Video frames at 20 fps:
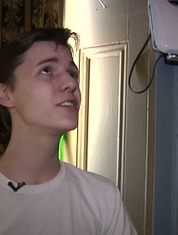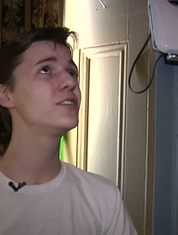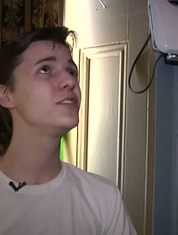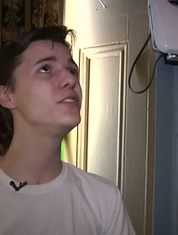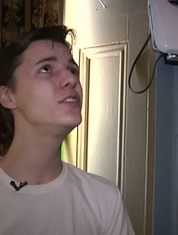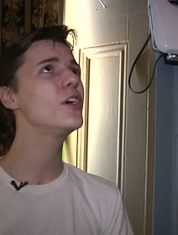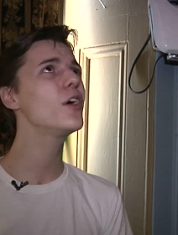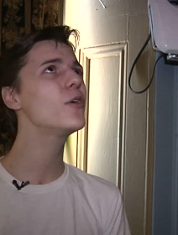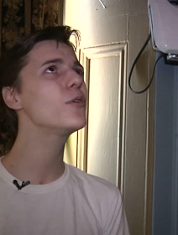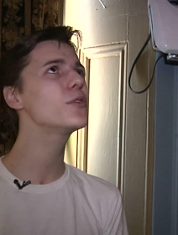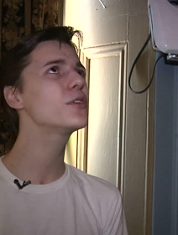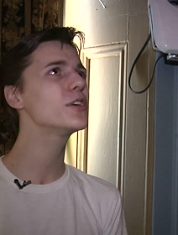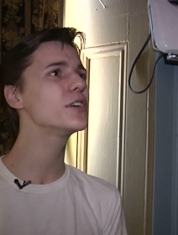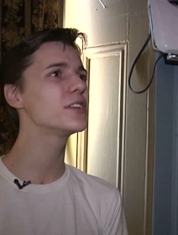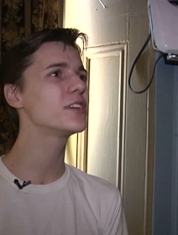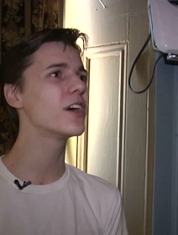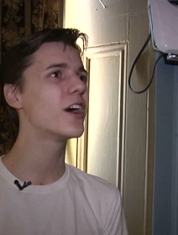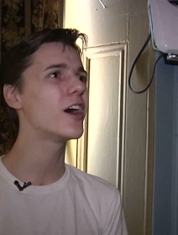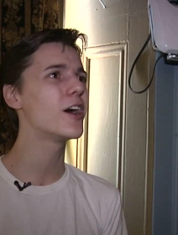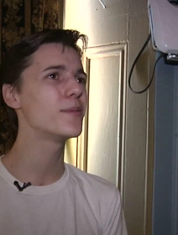no
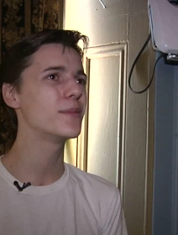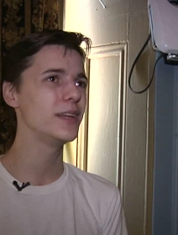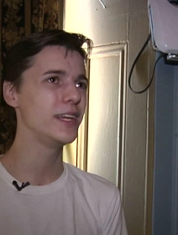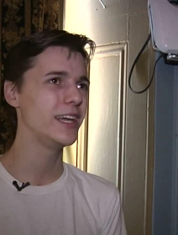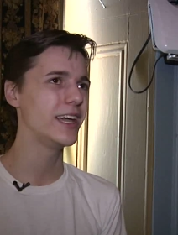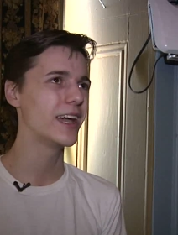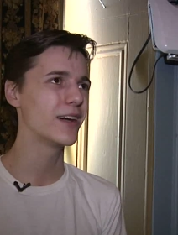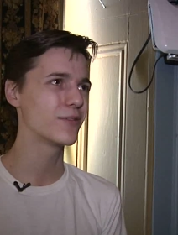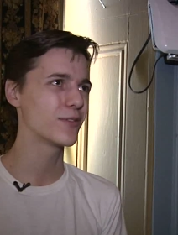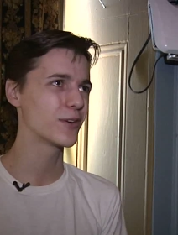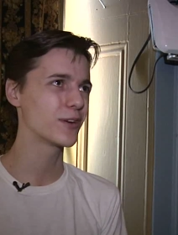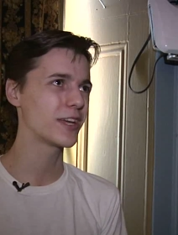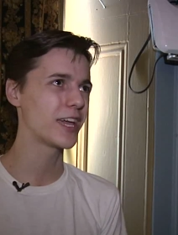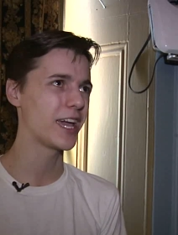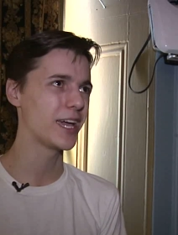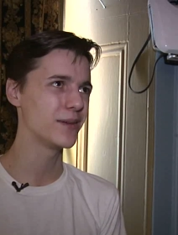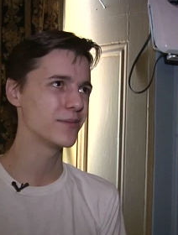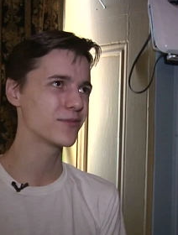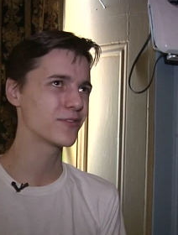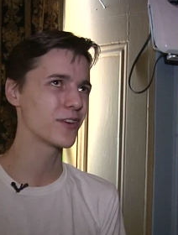good comedy ever
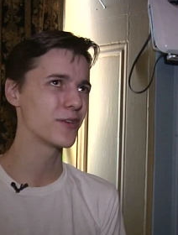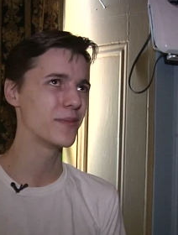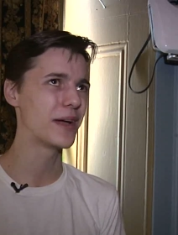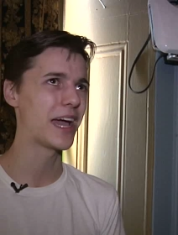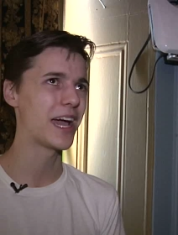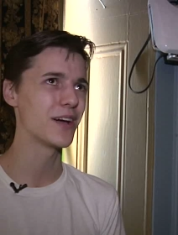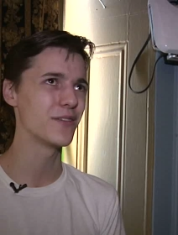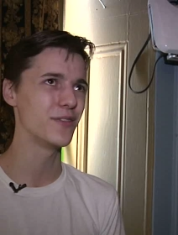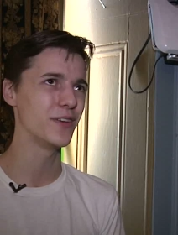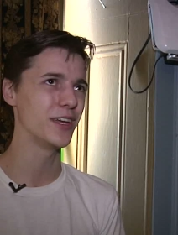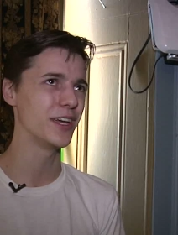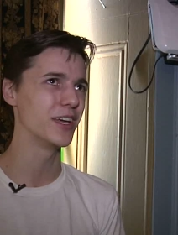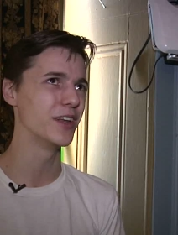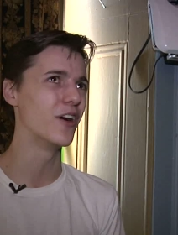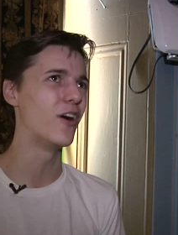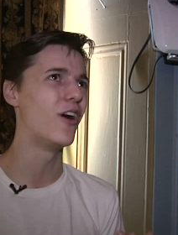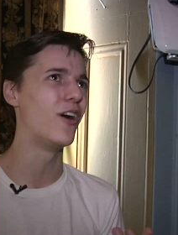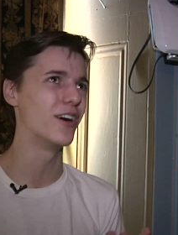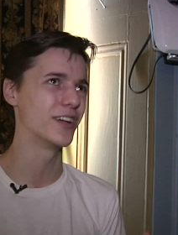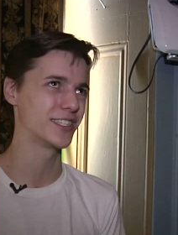came from having an
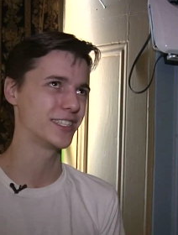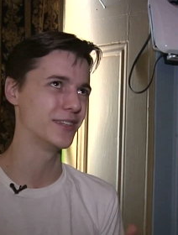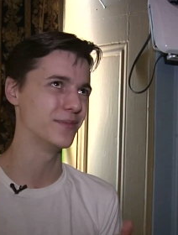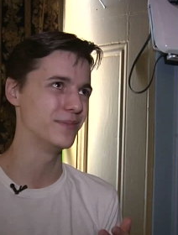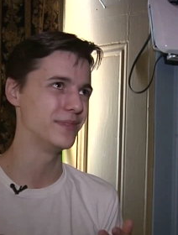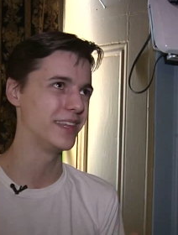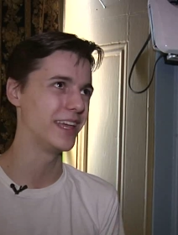awesome